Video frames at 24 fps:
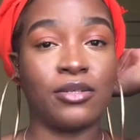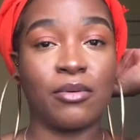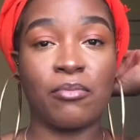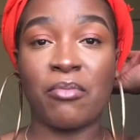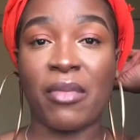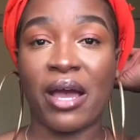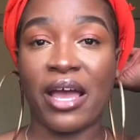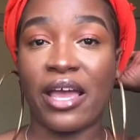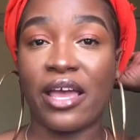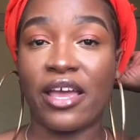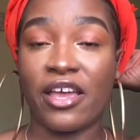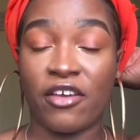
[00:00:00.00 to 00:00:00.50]

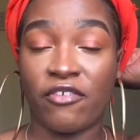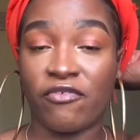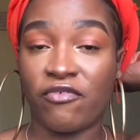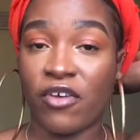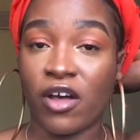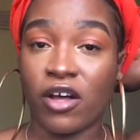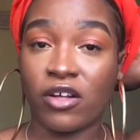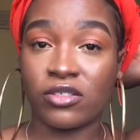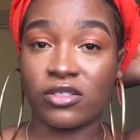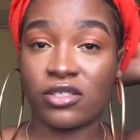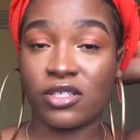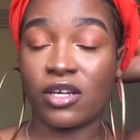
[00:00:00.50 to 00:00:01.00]
my hair
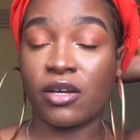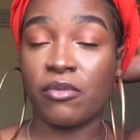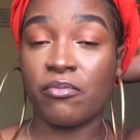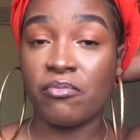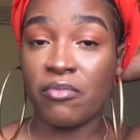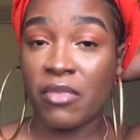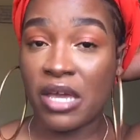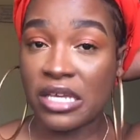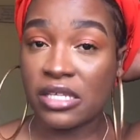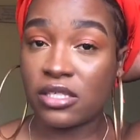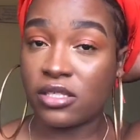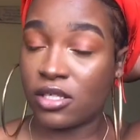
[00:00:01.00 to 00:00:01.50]
felt
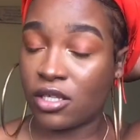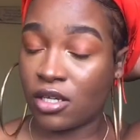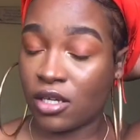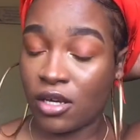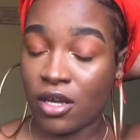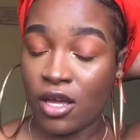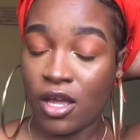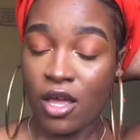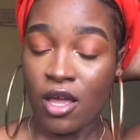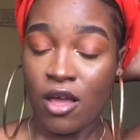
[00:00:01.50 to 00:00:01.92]
amazing